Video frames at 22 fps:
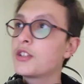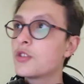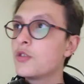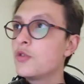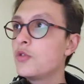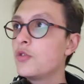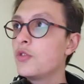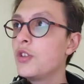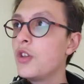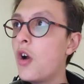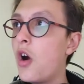
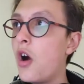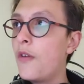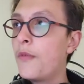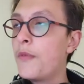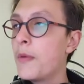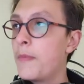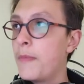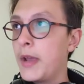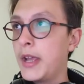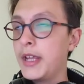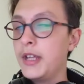to the offer
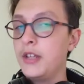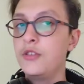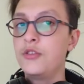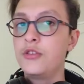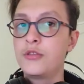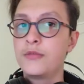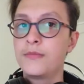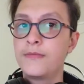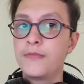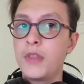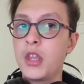
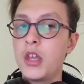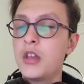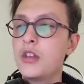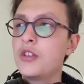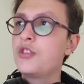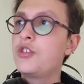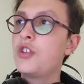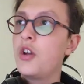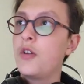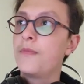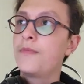page.
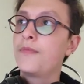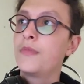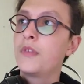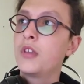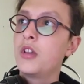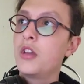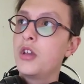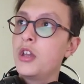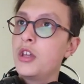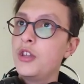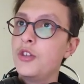So
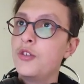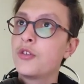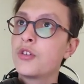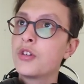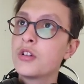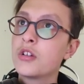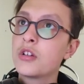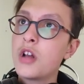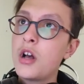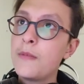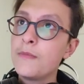you
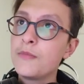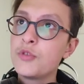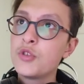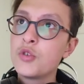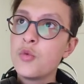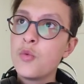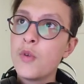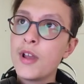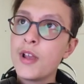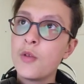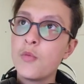can come
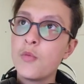to a